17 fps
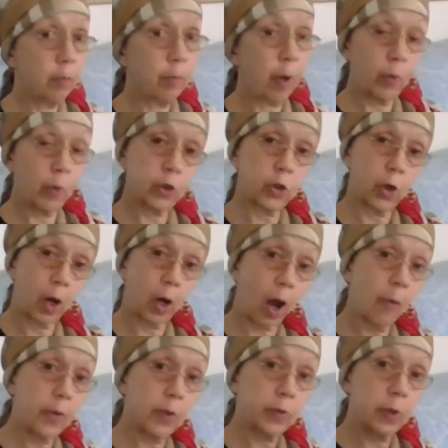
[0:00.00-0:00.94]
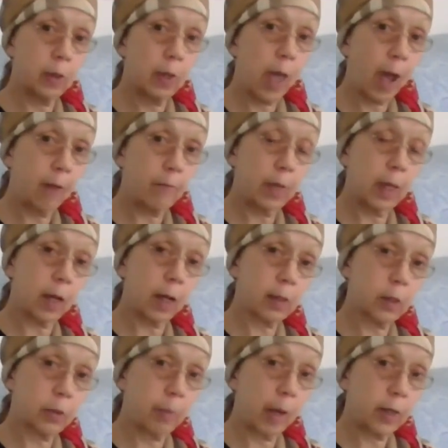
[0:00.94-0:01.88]
but we should always have the
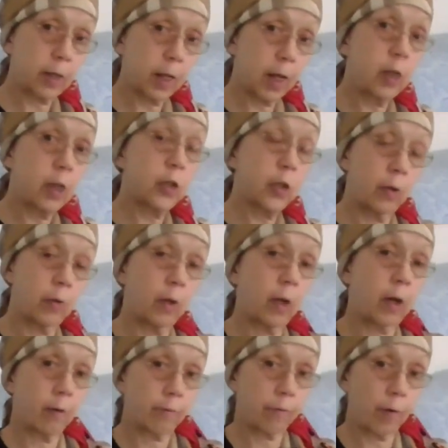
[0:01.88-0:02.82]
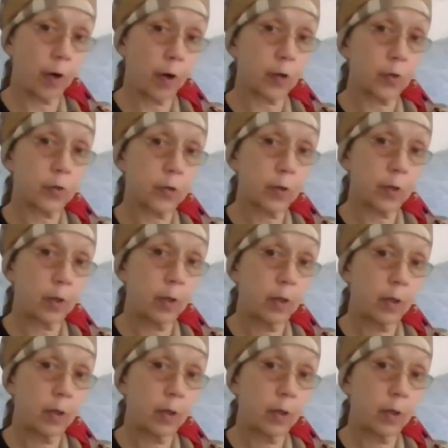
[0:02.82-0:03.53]
expectation there first.